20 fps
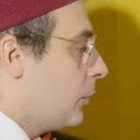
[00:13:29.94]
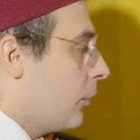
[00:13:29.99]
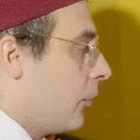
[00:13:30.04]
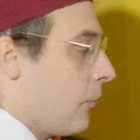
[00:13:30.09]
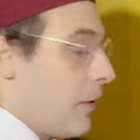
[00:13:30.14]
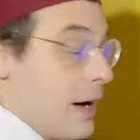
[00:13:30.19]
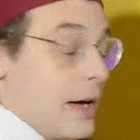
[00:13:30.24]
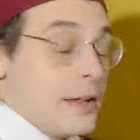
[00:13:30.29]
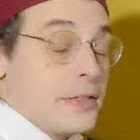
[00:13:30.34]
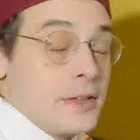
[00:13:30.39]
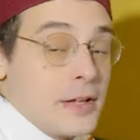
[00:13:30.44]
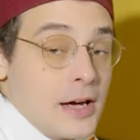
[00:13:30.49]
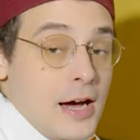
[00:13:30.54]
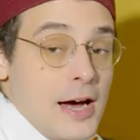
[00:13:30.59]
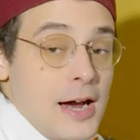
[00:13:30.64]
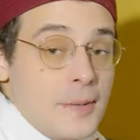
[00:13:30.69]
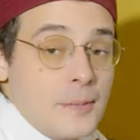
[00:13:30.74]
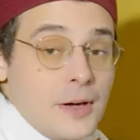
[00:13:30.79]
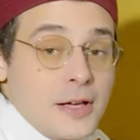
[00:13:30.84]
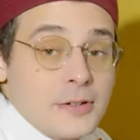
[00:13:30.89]
to find the
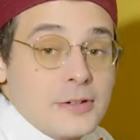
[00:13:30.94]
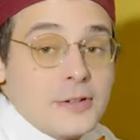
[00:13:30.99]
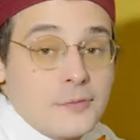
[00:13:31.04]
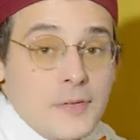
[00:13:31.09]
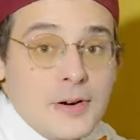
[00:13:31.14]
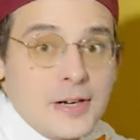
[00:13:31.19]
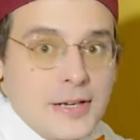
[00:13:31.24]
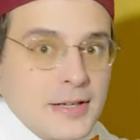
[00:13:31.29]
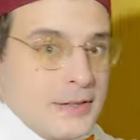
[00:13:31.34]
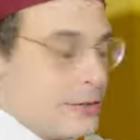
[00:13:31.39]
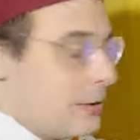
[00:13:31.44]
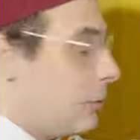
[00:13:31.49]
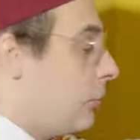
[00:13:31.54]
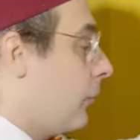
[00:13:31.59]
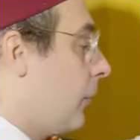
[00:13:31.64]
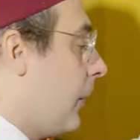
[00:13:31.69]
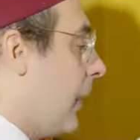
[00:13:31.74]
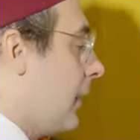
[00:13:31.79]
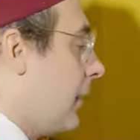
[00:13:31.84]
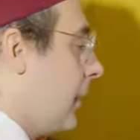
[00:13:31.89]
harm. It's very easy to
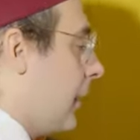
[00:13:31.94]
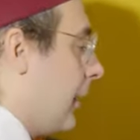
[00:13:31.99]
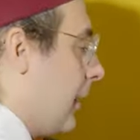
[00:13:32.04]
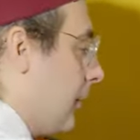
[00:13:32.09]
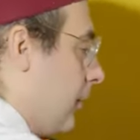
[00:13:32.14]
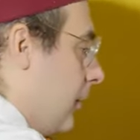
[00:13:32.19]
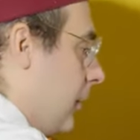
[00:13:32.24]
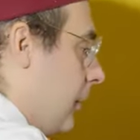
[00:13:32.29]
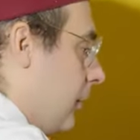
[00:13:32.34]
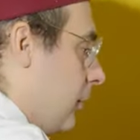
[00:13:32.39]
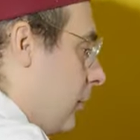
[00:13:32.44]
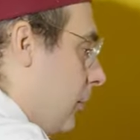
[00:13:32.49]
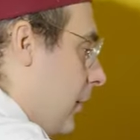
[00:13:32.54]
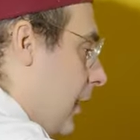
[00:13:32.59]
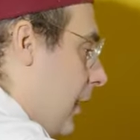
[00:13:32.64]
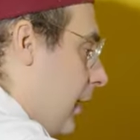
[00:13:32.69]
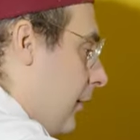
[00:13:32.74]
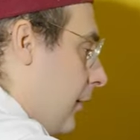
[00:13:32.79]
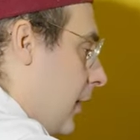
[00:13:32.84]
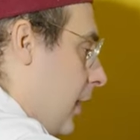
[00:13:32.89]
find the harmony. So we
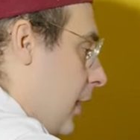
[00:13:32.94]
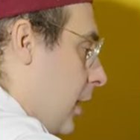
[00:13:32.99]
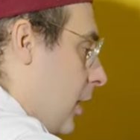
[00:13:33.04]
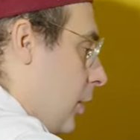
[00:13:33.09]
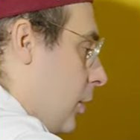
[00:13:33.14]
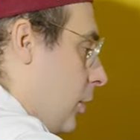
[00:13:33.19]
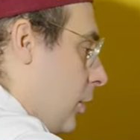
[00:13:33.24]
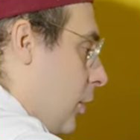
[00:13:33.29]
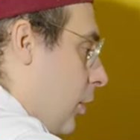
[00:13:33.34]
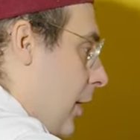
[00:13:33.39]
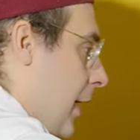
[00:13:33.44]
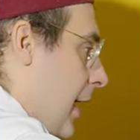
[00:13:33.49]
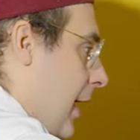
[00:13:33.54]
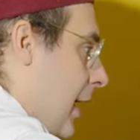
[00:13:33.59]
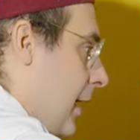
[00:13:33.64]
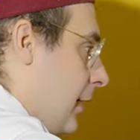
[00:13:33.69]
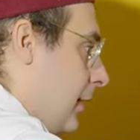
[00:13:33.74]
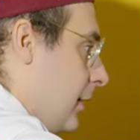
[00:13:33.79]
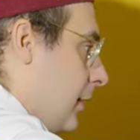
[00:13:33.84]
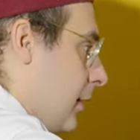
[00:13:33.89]
have
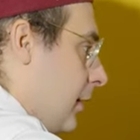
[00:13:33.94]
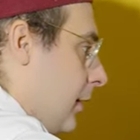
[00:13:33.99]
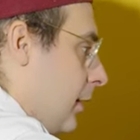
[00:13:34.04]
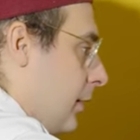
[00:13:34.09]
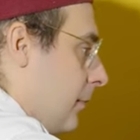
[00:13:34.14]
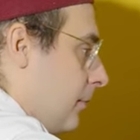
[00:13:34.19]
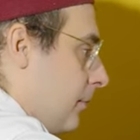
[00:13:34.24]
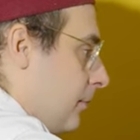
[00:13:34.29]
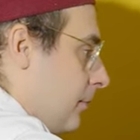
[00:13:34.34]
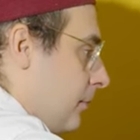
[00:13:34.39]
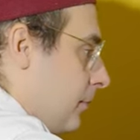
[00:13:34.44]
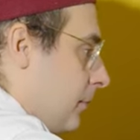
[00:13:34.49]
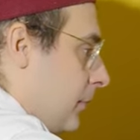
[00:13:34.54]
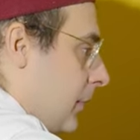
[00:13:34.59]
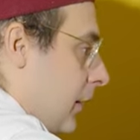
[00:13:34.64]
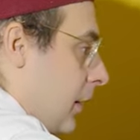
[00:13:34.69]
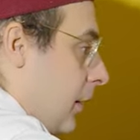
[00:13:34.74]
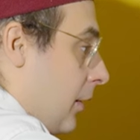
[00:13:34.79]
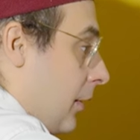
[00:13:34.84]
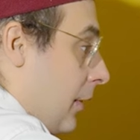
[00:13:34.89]
8,
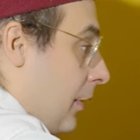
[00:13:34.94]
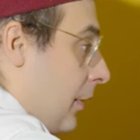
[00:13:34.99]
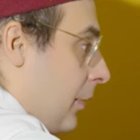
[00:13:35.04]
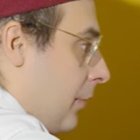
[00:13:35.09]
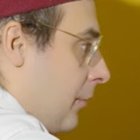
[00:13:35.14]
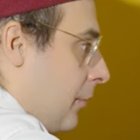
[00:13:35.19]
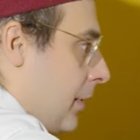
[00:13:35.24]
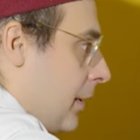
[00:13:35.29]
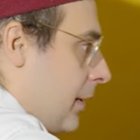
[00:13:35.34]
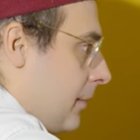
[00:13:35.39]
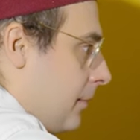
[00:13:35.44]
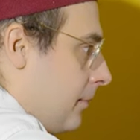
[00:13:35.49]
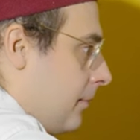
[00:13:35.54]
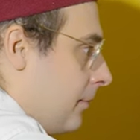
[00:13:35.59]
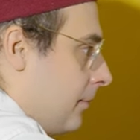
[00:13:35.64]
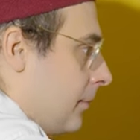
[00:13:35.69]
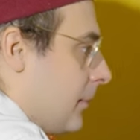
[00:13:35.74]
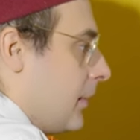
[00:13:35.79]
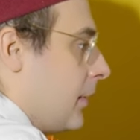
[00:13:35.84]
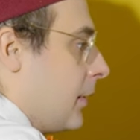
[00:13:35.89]
3,
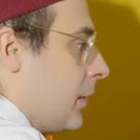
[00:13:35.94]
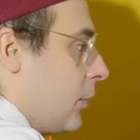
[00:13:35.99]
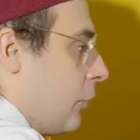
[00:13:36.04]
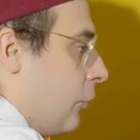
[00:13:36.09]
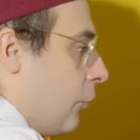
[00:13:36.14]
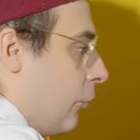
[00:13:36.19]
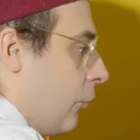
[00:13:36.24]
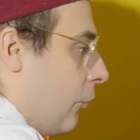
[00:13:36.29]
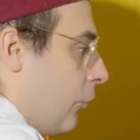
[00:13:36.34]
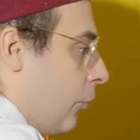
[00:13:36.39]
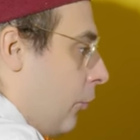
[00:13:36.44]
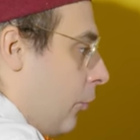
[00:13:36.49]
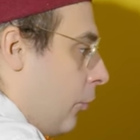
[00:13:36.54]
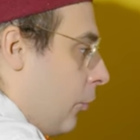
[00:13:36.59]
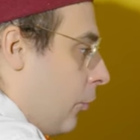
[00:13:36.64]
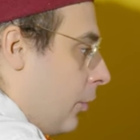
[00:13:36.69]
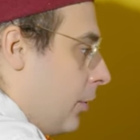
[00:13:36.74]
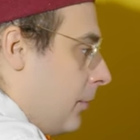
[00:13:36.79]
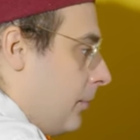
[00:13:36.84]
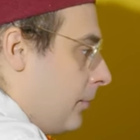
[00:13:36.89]

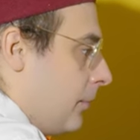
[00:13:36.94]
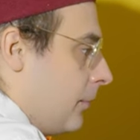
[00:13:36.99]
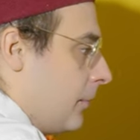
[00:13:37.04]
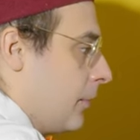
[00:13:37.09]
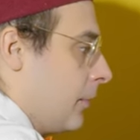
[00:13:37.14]
4,